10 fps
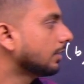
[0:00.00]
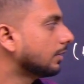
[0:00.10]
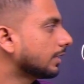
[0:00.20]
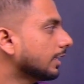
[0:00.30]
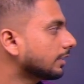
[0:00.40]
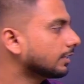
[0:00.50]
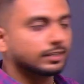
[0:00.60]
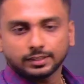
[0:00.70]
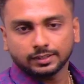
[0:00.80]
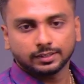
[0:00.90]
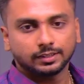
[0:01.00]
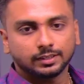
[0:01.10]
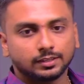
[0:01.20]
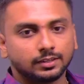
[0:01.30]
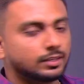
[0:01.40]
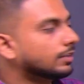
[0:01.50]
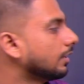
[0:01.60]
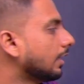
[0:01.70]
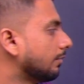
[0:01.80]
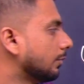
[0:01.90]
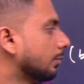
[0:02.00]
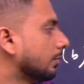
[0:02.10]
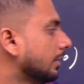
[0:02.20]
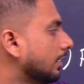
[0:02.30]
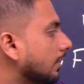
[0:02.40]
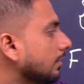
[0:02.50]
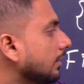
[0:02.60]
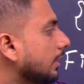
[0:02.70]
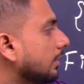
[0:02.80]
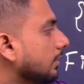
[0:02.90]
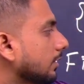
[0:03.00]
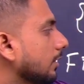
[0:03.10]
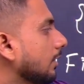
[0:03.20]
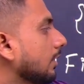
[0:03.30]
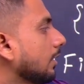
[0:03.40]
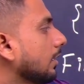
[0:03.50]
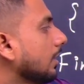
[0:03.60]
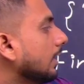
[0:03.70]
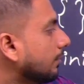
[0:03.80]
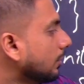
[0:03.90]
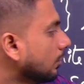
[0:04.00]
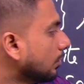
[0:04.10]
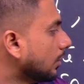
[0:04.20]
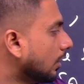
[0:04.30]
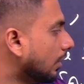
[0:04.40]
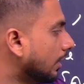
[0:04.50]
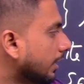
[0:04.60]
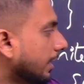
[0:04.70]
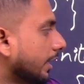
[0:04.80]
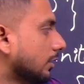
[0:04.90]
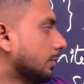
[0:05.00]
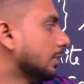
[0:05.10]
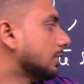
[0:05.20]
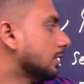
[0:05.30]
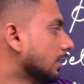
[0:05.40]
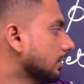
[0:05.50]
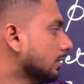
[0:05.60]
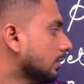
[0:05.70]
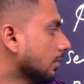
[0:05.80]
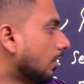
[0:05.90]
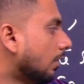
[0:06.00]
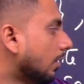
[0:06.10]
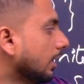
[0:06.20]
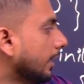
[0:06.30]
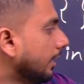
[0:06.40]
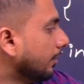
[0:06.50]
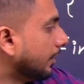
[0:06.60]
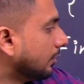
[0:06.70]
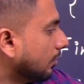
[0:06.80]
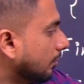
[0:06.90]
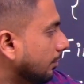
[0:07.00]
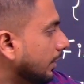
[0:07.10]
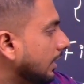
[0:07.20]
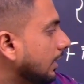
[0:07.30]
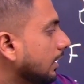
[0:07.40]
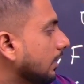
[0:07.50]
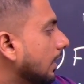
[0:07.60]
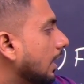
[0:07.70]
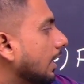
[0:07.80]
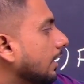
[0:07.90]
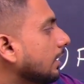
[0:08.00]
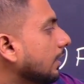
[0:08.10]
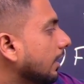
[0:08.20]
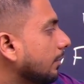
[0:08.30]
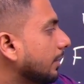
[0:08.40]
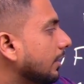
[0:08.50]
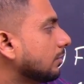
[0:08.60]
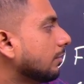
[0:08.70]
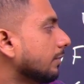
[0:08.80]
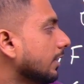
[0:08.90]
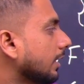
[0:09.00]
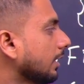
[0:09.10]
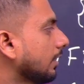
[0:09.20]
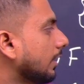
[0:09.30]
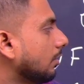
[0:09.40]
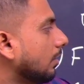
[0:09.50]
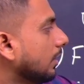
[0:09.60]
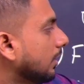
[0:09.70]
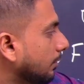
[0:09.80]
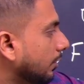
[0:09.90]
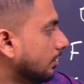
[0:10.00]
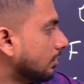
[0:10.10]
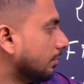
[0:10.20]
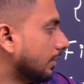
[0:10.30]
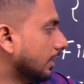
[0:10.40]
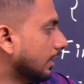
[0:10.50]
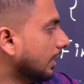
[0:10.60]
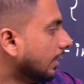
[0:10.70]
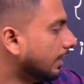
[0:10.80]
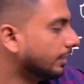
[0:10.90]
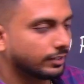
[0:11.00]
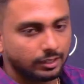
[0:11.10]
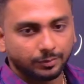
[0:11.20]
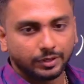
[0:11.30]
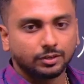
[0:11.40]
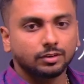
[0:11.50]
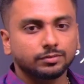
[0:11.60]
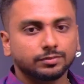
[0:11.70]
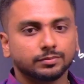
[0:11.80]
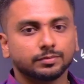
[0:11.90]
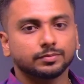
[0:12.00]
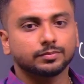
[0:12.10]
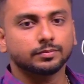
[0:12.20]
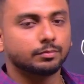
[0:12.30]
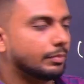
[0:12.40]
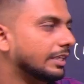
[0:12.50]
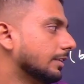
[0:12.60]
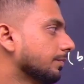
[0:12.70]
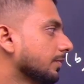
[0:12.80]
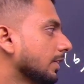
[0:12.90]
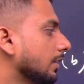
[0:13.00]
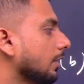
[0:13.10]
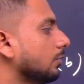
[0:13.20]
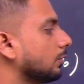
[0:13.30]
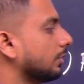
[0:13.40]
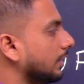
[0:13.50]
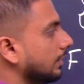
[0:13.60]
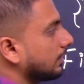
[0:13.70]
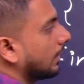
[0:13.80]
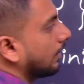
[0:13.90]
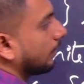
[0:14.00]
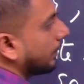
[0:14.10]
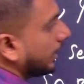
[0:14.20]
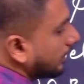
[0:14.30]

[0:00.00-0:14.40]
Okay. Have you noted down that even though the order has been changed, all the elements of B are in elements of A and all the elements of A are in element of B. So these are known